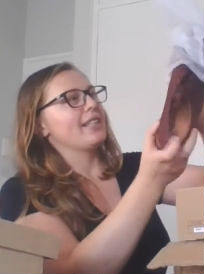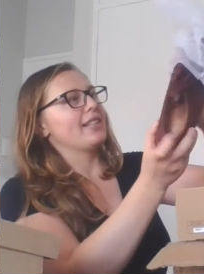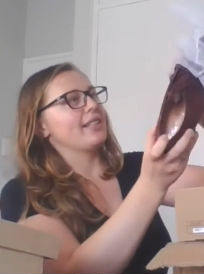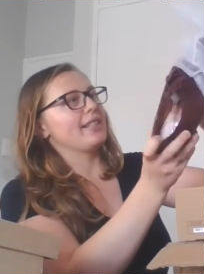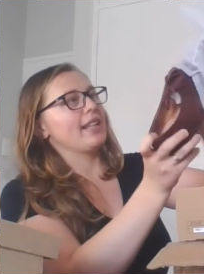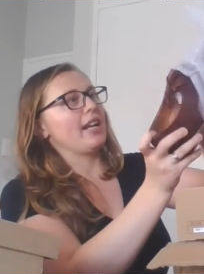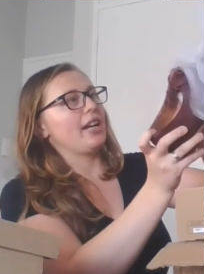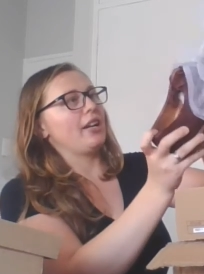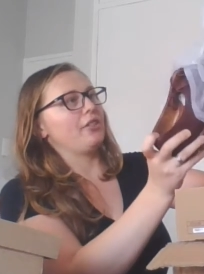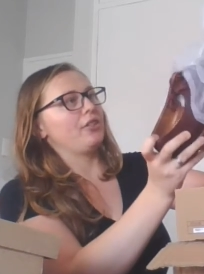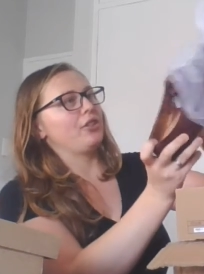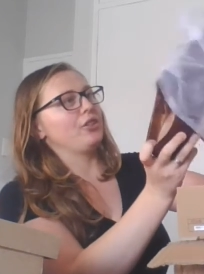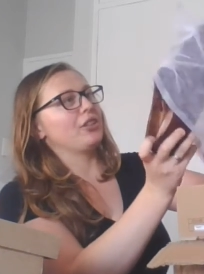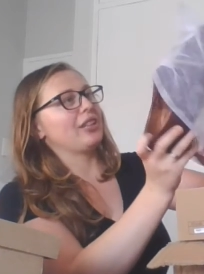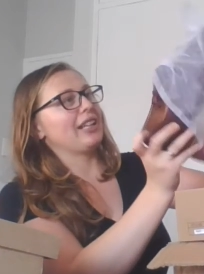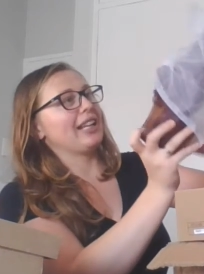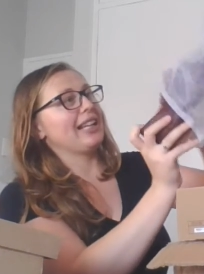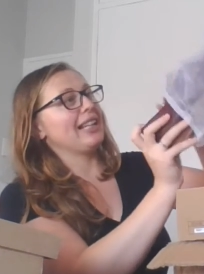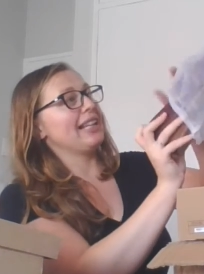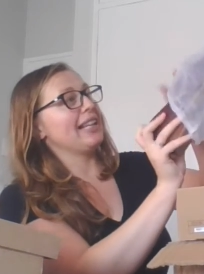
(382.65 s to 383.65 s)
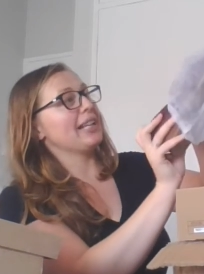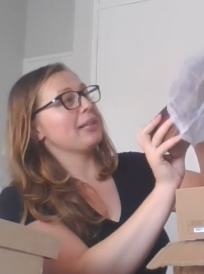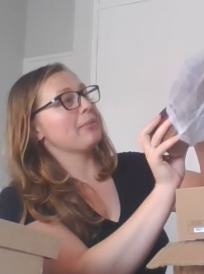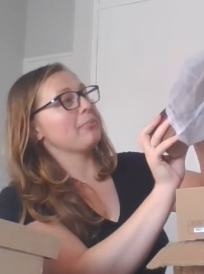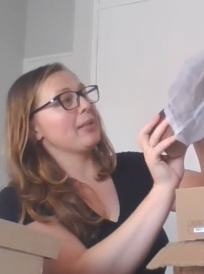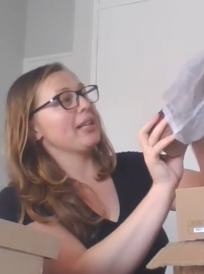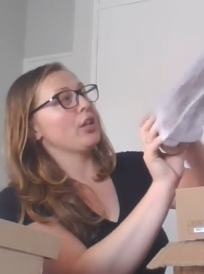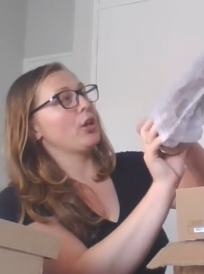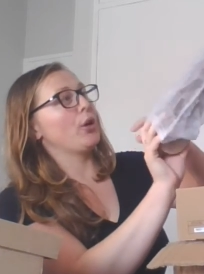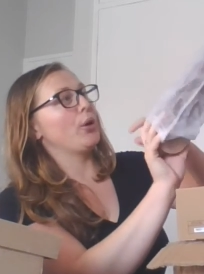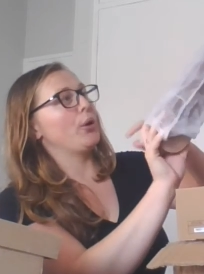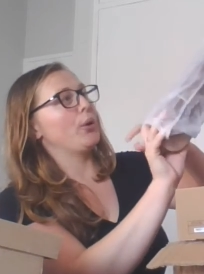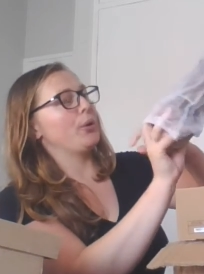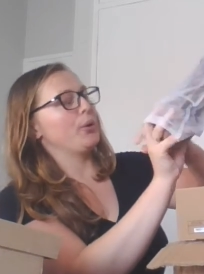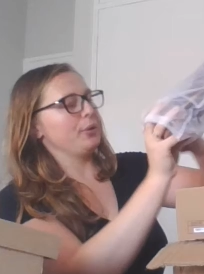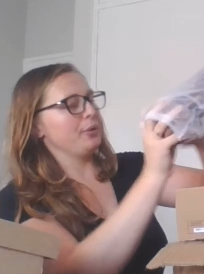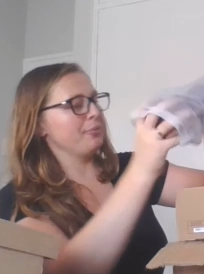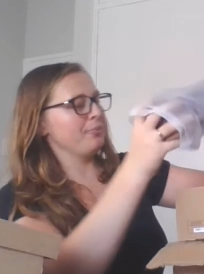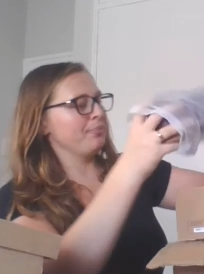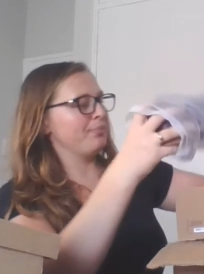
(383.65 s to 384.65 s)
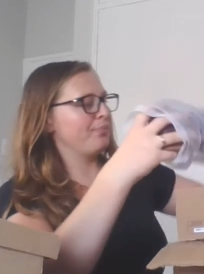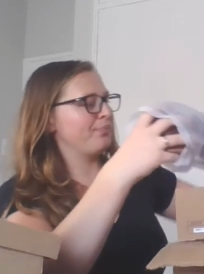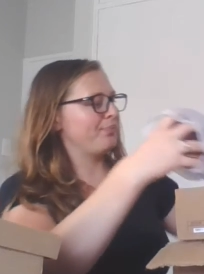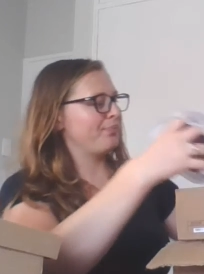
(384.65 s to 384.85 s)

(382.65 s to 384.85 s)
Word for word: so you can let me know